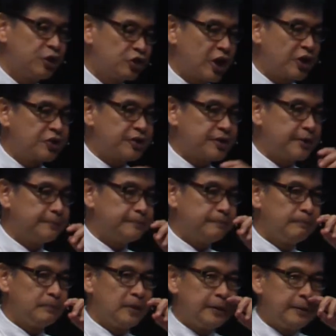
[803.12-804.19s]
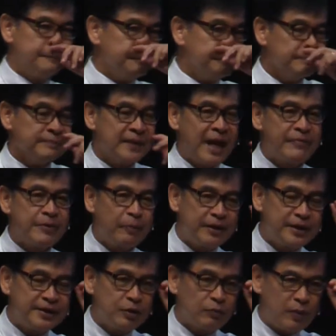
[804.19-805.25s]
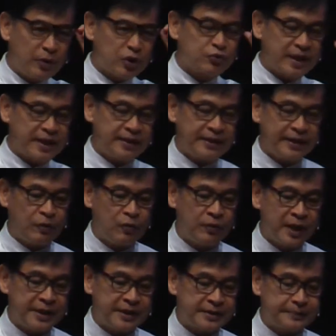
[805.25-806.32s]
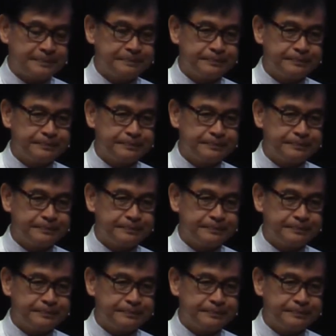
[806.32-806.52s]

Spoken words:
Judges. Everybody did what was right in their own eyes.